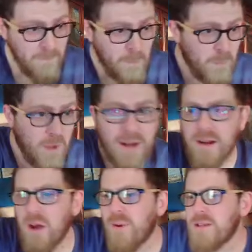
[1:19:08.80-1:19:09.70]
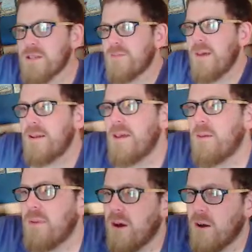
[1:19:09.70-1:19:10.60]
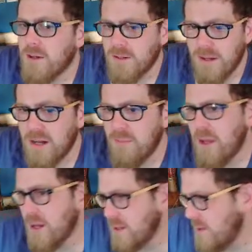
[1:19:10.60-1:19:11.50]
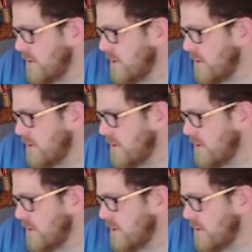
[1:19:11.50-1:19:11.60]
I don't know, I just found it a bit odd. And I mean,